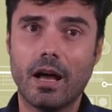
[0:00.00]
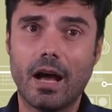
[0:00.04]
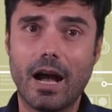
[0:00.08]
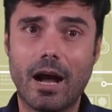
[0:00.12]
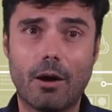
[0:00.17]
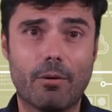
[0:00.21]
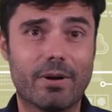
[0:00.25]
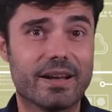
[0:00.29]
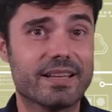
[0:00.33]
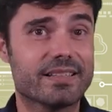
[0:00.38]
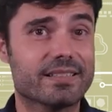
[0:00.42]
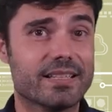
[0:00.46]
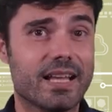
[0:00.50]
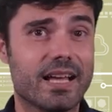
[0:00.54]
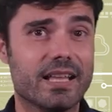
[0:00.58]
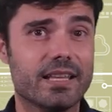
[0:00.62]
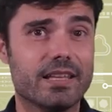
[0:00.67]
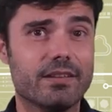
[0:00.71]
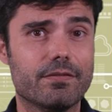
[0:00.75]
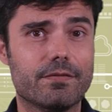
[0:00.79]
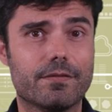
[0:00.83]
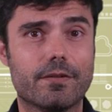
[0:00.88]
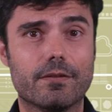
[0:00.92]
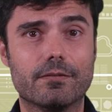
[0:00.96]
Our
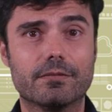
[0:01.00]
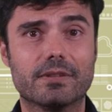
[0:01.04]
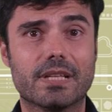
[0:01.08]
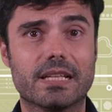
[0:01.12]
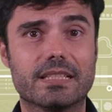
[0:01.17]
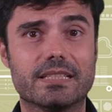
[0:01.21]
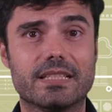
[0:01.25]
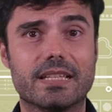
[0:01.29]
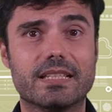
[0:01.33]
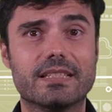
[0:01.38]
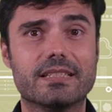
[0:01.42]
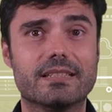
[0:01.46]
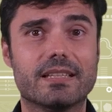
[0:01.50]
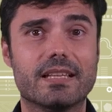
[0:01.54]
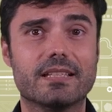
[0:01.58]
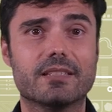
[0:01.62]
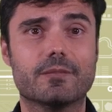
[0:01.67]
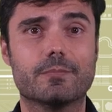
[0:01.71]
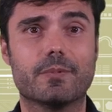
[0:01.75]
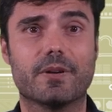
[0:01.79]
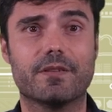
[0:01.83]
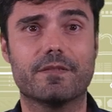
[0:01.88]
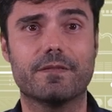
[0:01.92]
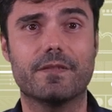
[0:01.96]
study found that Gen
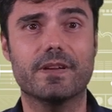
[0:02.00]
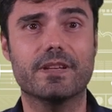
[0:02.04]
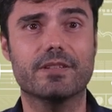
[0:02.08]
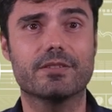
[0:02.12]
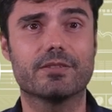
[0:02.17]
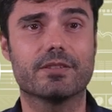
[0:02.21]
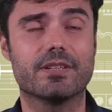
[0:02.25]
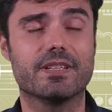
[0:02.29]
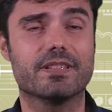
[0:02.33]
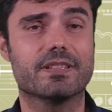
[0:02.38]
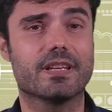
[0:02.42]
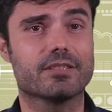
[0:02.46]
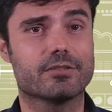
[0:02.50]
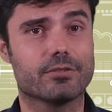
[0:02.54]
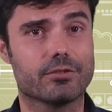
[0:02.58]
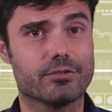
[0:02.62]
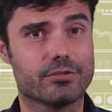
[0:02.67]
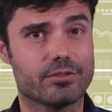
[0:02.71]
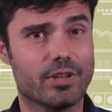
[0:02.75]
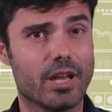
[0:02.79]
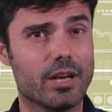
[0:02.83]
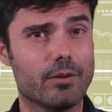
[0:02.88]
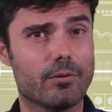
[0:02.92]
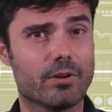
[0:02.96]
Z's perfectionist and
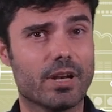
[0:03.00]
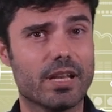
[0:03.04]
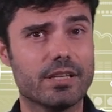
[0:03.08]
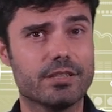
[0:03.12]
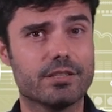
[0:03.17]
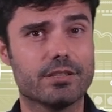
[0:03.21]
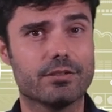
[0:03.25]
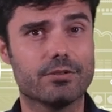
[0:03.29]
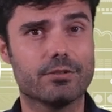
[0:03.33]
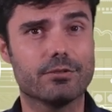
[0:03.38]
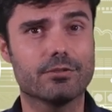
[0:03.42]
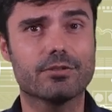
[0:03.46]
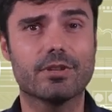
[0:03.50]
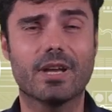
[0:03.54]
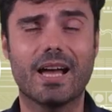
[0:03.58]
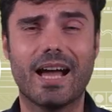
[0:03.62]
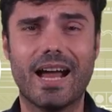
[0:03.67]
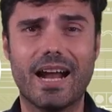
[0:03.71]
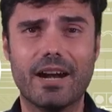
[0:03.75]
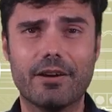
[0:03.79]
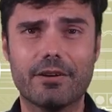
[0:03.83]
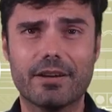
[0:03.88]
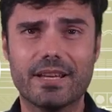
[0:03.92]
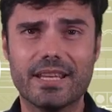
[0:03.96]
sustainable attitudes
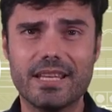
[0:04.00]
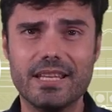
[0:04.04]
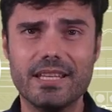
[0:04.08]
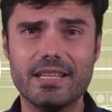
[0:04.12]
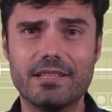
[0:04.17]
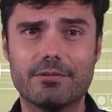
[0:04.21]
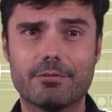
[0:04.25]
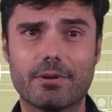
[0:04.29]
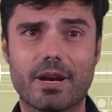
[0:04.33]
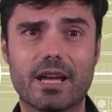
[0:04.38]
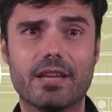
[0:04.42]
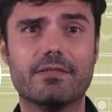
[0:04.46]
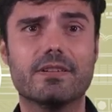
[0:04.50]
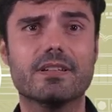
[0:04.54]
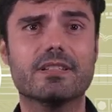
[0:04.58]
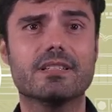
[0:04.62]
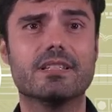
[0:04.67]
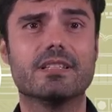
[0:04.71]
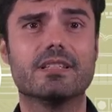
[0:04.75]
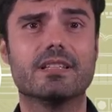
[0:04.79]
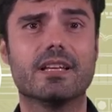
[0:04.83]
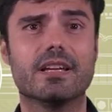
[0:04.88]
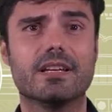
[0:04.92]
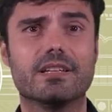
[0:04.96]
are key
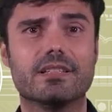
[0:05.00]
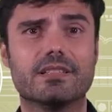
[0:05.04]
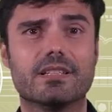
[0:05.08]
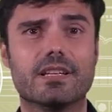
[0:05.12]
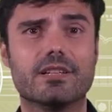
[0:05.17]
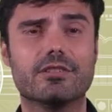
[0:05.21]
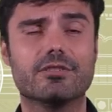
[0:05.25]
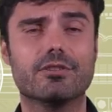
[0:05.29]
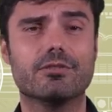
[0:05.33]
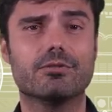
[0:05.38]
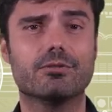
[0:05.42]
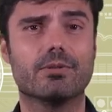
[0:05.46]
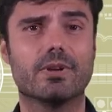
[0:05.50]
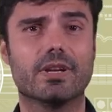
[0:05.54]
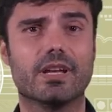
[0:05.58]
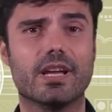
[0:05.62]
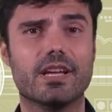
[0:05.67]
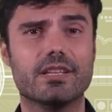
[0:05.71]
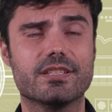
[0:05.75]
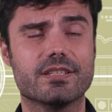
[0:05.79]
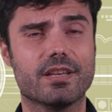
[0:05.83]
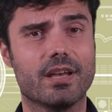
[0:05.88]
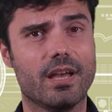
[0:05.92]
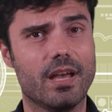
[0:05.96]
drivers in their intention to
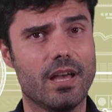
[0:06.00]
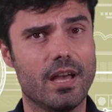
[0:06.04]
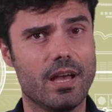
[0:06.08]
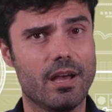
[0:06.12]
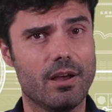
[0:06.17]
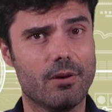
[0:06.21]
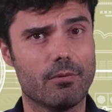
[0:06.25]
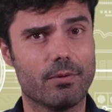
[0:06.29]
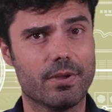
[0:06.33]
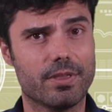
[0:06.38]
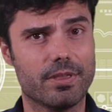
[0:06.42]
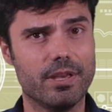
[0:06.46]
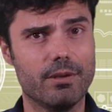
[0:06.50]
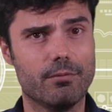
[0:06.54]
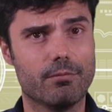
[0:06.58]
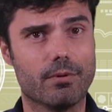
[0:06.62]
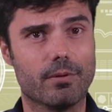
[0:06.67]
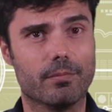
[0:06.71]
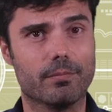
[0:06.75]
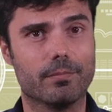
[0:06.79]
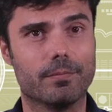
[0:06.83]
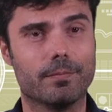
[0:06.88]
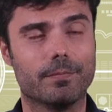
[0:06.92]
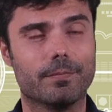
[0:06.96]
engage with
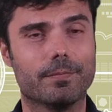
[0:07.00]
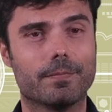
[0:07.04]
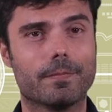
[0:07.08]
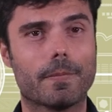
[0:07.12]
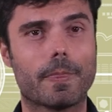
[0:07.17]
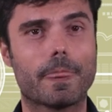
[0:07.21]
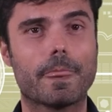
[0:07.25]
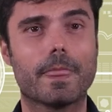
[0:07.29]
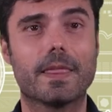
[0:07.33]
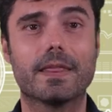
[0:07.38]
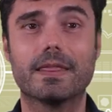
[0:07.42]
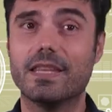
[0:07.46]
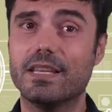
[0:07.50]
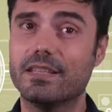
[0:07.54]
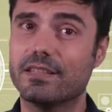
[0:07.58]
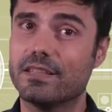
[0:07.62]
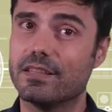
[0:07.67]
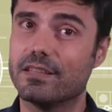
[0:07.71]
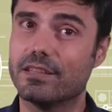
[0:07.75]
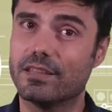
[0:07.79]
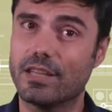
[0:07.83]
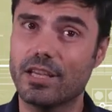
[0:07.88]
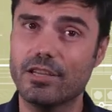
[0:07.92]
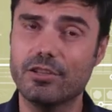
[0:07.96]
eWOM. This
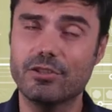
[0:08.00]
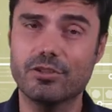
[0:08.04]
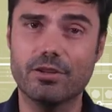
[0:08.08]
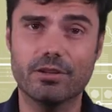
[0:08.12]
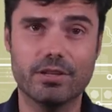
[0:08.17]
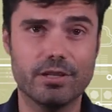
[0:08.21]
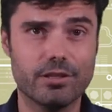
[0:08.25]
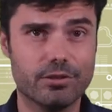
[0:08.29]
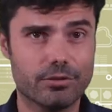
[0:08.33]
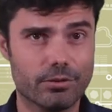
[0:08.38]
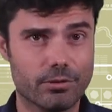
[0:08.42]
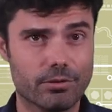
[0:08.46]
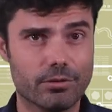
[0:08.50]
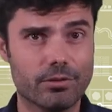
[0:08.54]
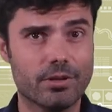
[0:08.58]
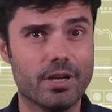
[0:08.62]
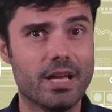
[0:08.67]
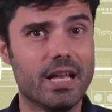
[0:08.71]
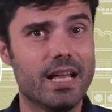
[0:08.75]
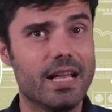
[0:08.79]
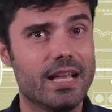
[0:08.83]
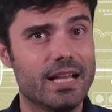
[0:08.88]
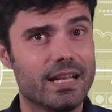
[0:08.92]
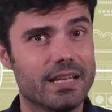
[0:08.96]
intention, in turn,
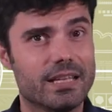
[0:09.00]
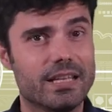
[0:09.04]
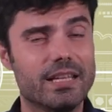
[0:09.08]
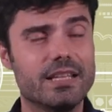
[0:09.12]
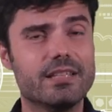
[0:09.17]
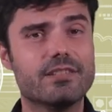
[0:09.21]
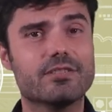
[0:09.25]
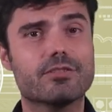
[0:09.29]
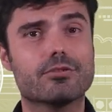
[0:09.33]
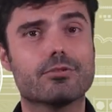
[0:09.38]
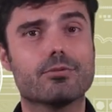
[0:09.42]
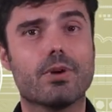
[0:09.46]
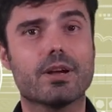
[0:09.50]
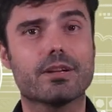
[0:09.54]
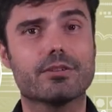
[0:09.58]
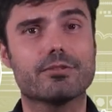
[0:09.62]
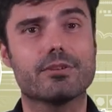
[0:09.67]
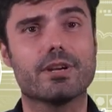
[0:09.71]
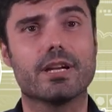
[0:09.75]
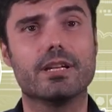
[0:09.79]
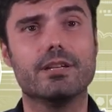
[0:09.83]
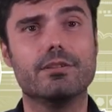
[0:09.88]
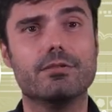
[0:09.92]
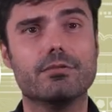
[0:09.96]
leads to
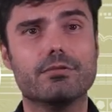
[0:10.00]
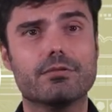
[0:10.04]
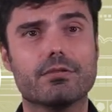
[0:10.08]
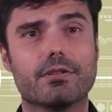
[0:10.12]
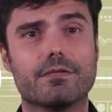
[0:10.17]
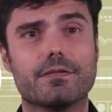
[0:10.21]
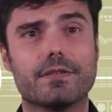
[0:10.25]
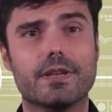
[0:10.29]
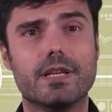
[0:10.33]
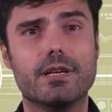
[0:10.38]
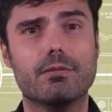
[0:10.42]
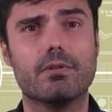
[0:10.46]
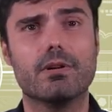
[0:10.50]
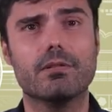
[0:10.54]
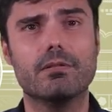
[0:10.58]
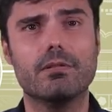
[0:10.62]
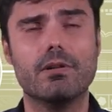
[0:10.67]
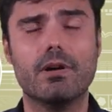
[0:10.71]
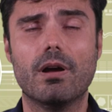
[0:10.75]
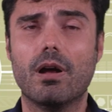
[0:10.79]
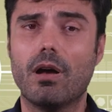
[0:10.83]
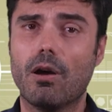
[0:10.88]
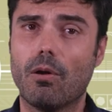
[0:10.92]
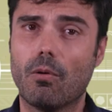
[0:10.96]
actual use of
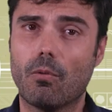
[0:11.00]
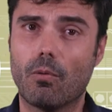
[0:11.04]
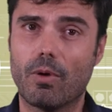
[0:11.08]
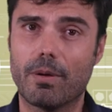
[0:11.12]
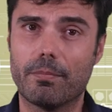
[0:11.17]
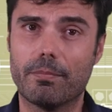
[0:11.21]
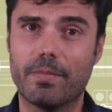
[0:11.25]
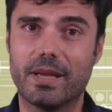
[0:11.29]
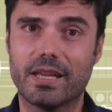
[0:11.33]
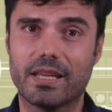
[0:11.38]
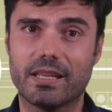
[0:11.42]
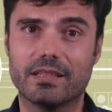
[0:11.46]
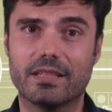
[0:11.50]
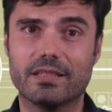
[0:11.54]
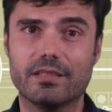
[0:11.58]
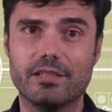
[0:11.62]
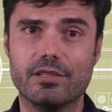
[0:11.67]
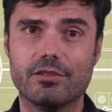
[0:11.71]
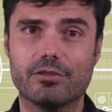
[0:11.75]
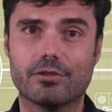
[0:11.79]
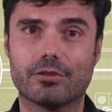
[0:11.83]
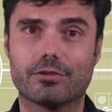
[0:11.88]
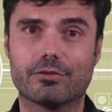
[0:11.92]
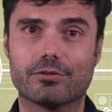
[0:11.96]
eWOM when making
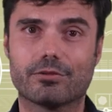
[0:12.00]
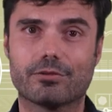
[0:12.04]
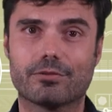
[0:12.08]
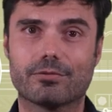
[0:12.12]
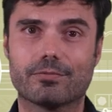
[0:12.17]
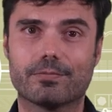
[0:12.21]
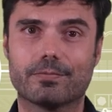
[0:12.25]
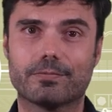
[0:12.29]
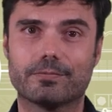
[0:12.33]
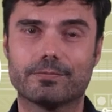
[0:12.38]
decisions.